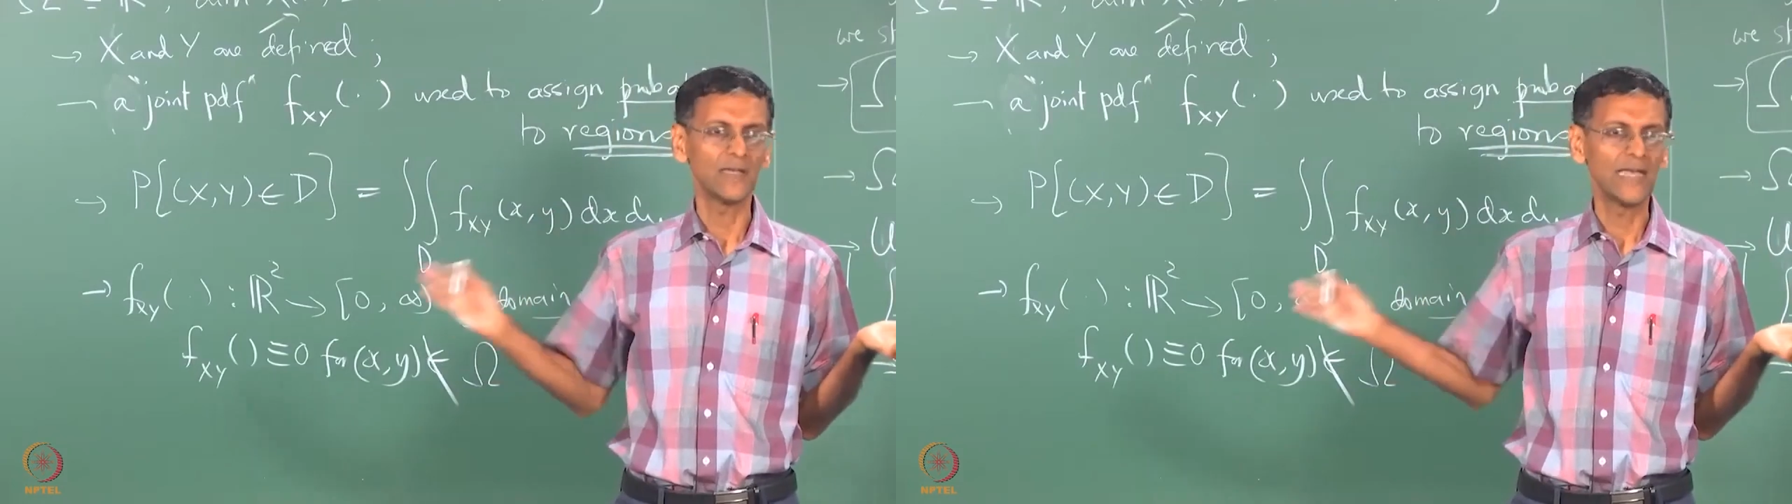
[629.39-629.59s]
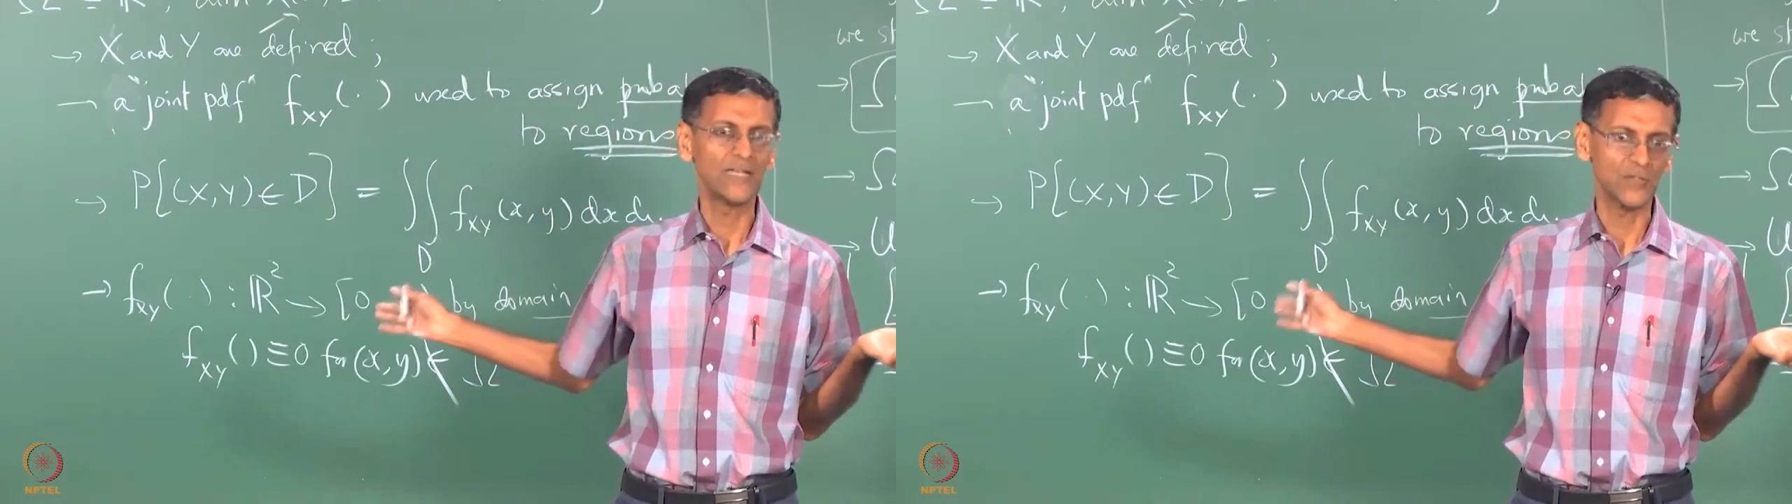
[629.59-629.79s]

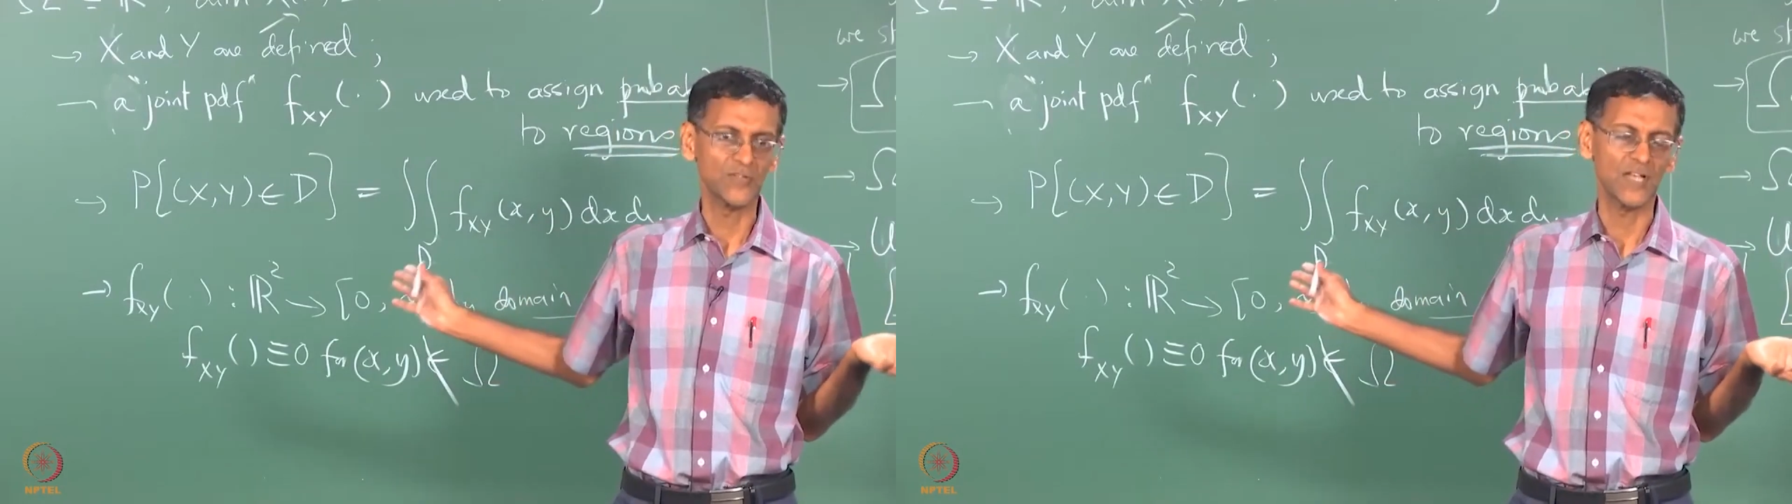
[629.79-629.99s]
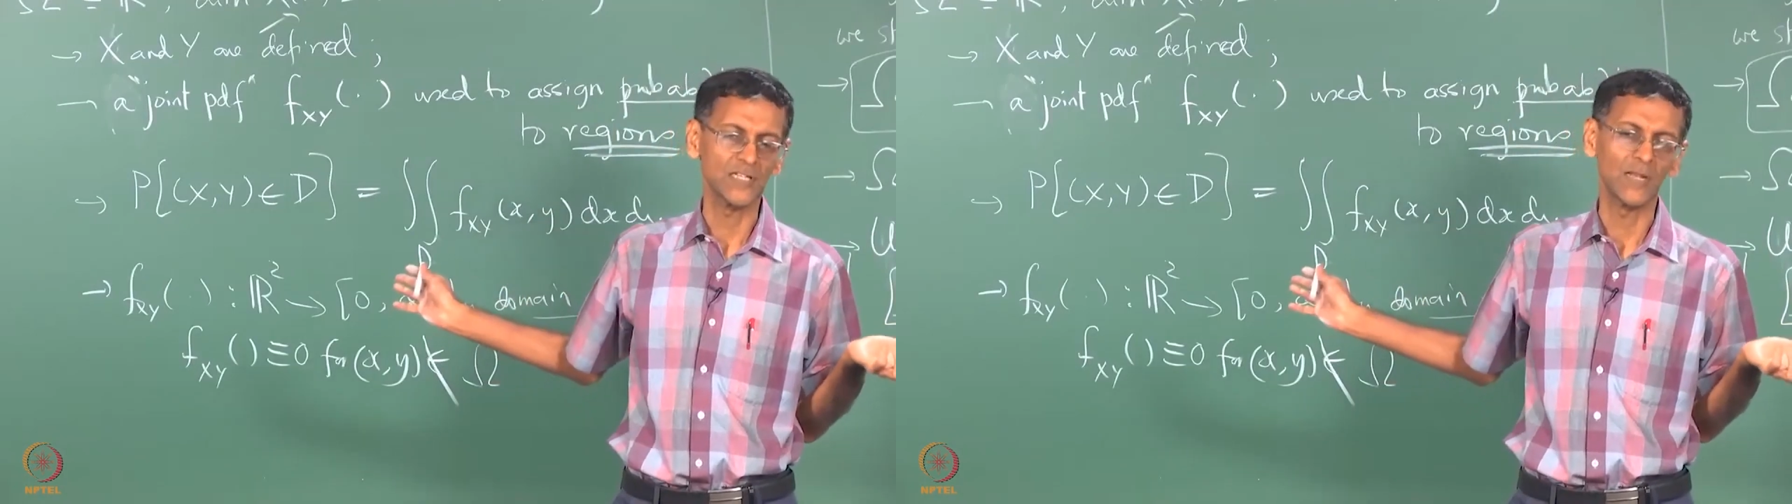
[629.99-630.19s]
case of
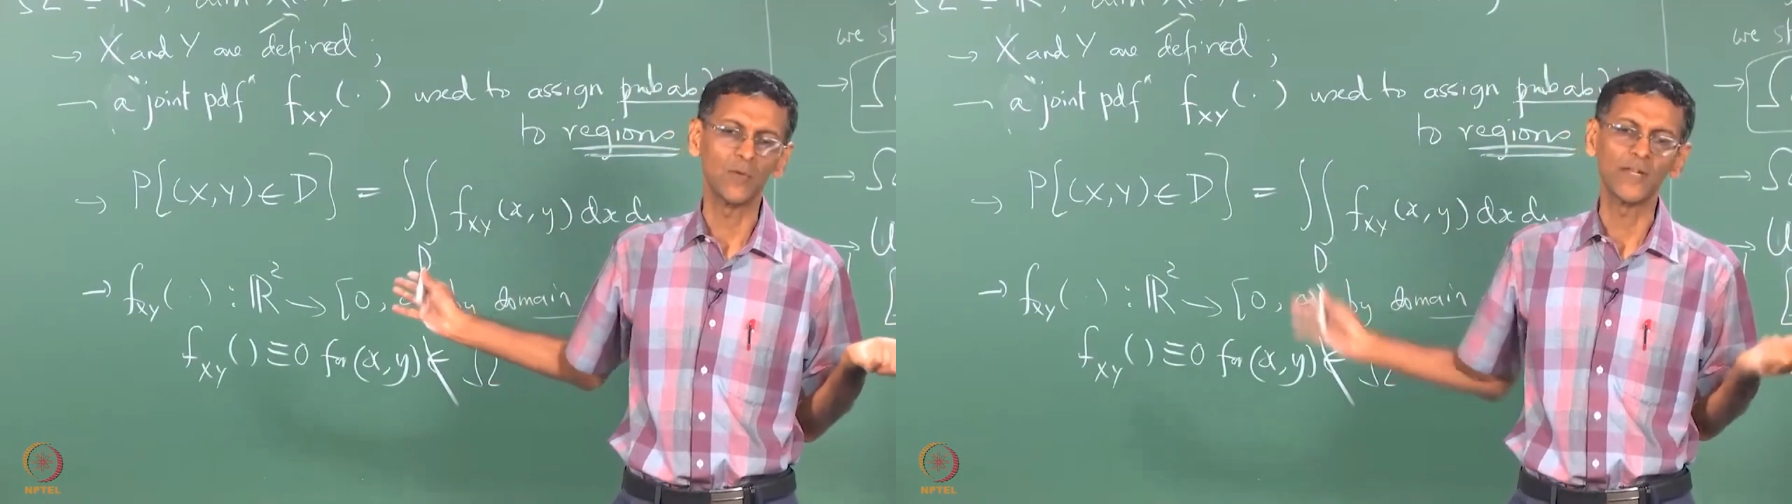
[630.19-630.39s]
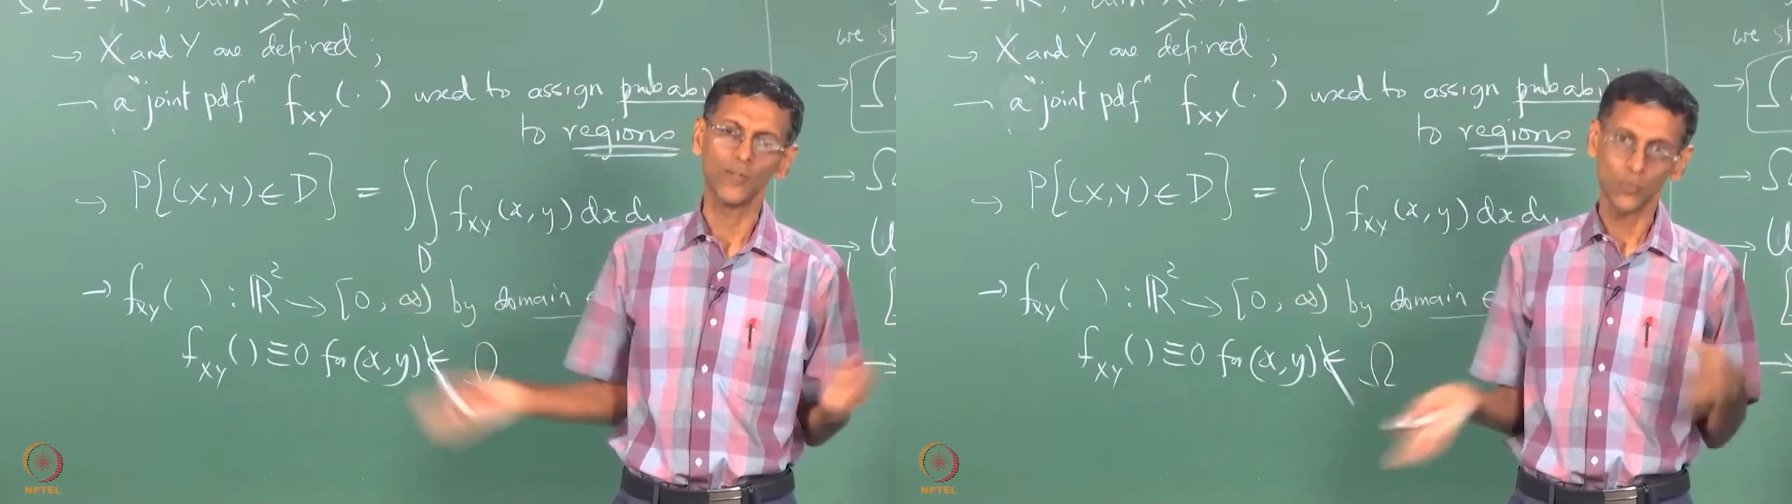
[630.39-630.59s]
such a double integral,